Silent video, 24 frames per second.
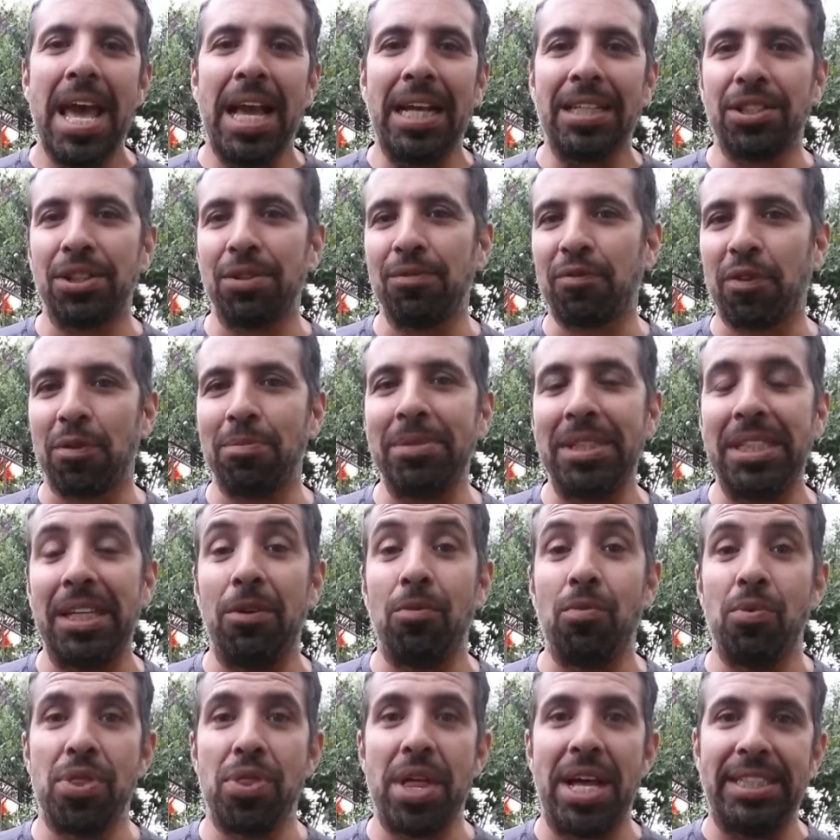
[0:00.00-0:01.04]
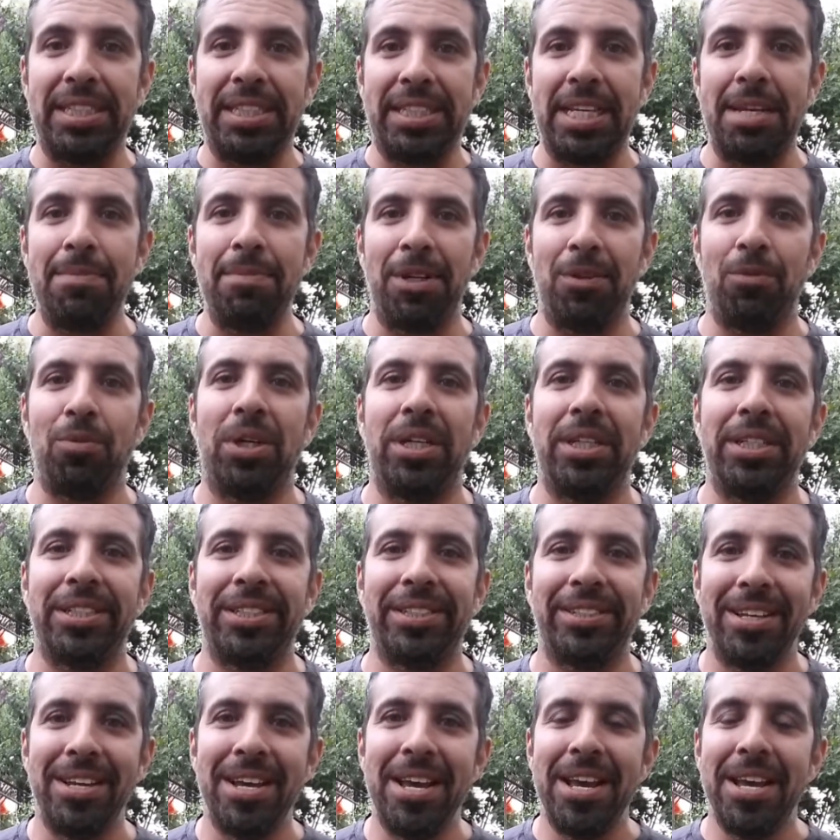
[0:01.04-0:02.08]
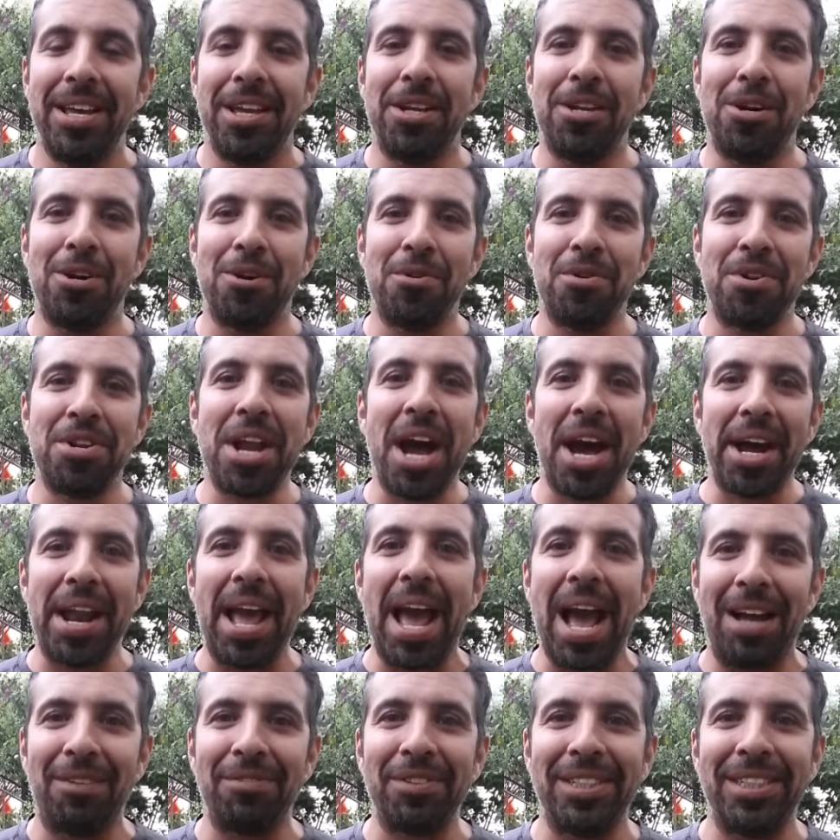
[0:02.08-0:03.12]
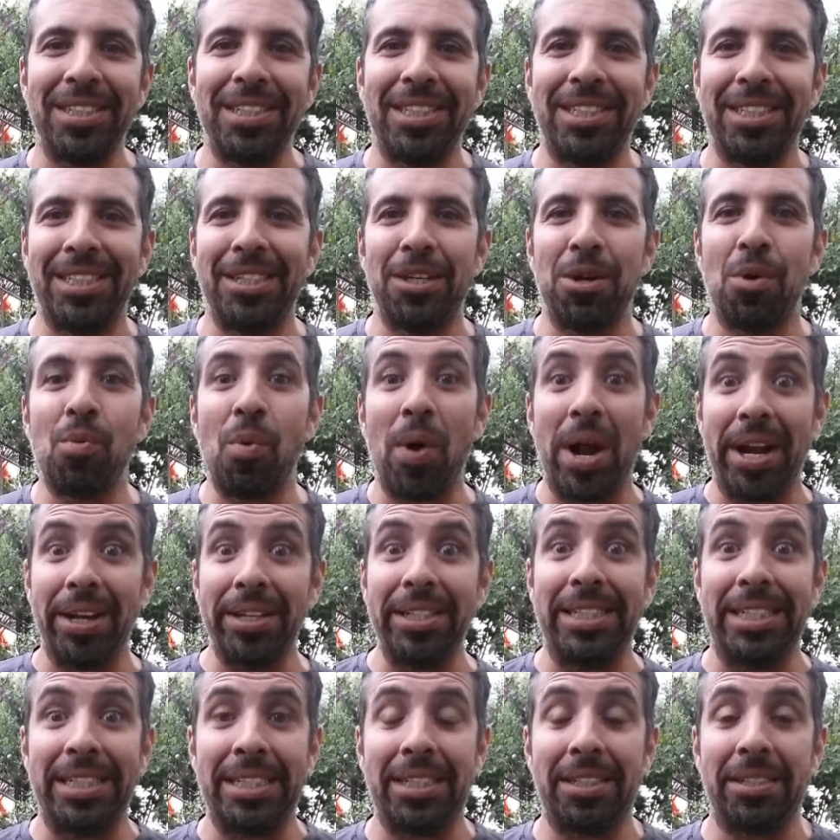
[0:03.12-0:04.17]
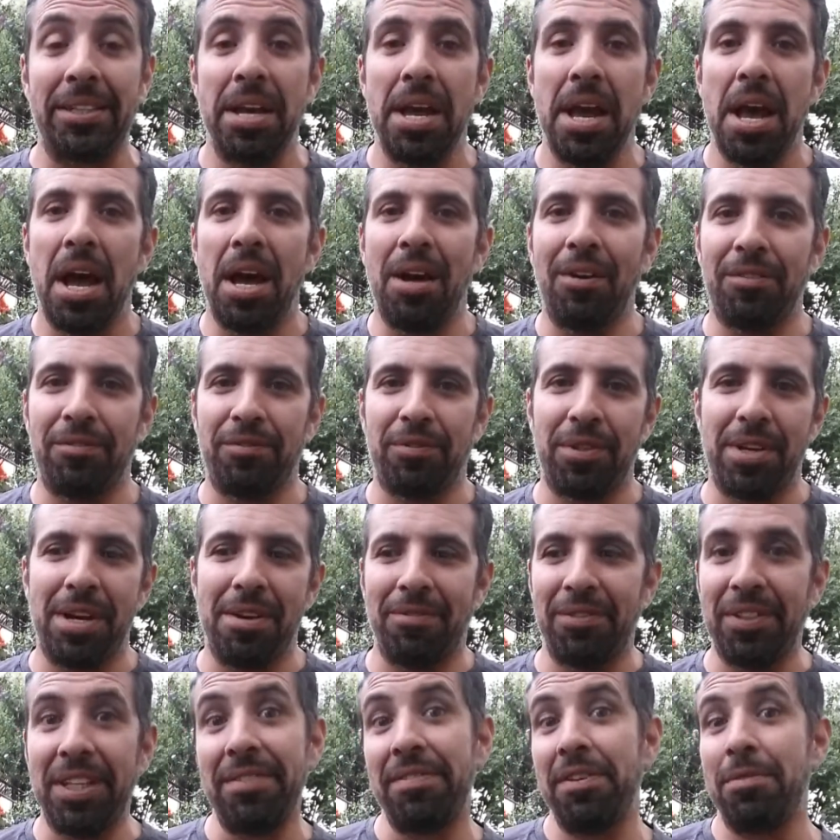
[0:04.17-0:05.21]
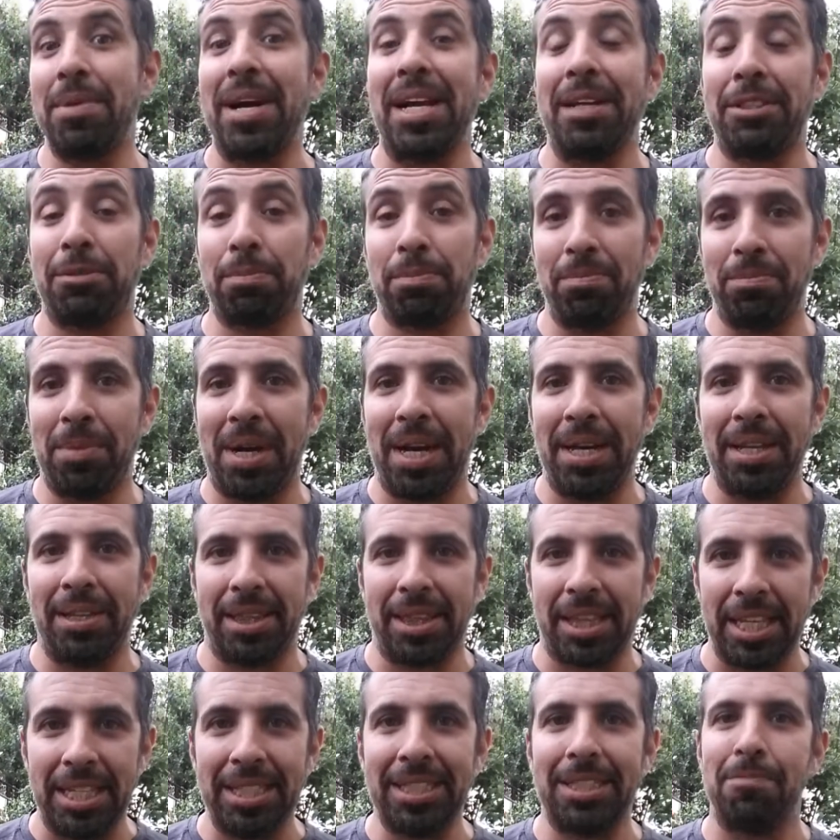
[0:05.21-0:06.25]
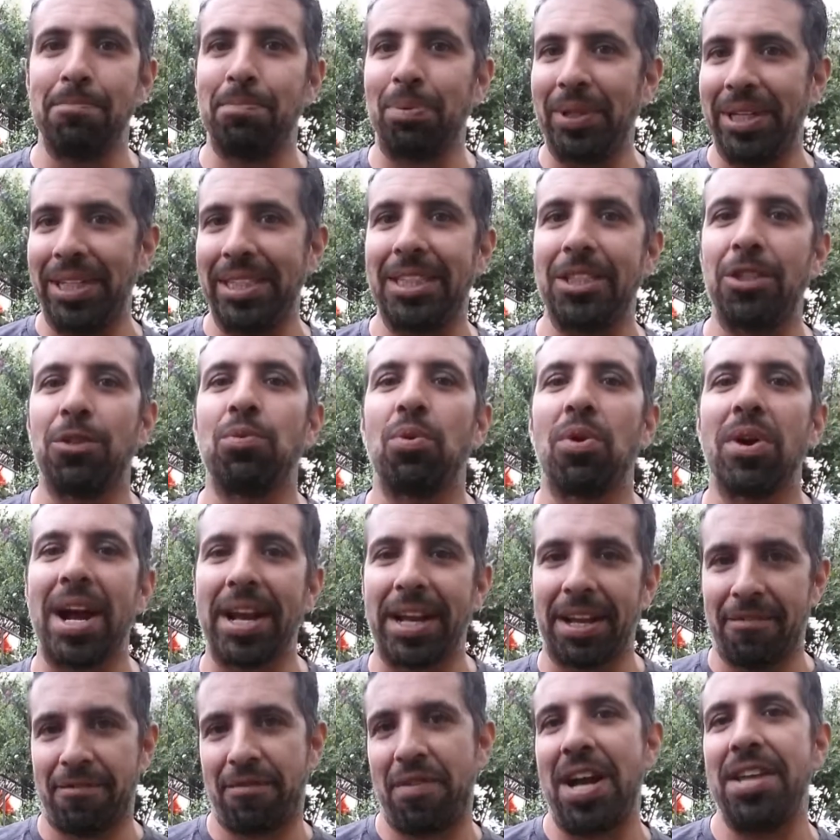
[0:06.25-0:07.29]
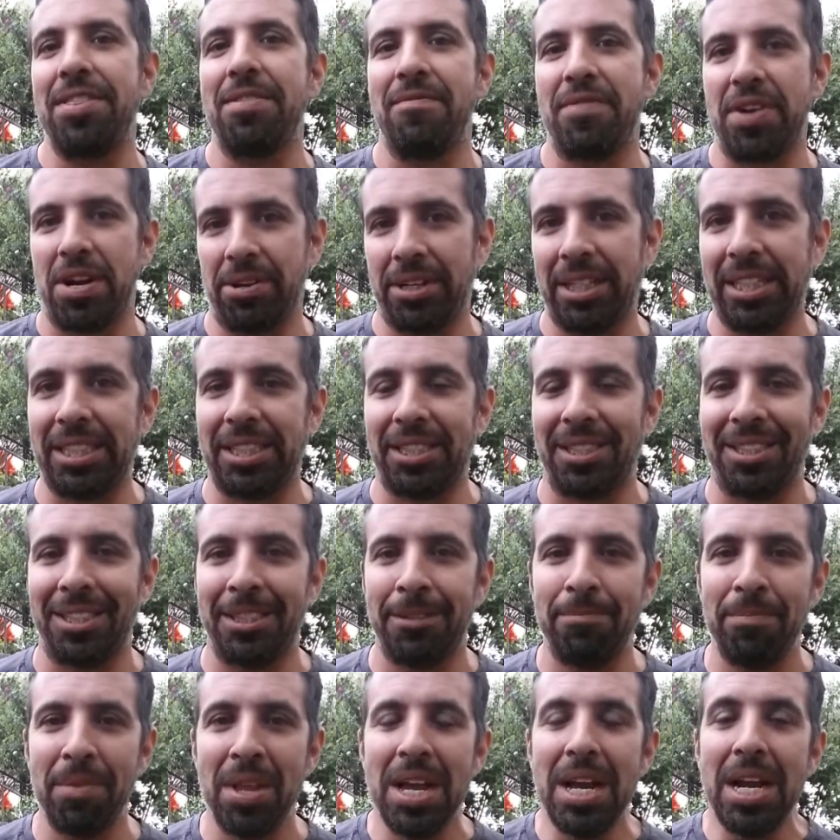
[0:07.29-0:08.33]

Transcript: And so for me, that demon was, you know, not having the awareness of, of leaving my my things in places where I could find them very easily.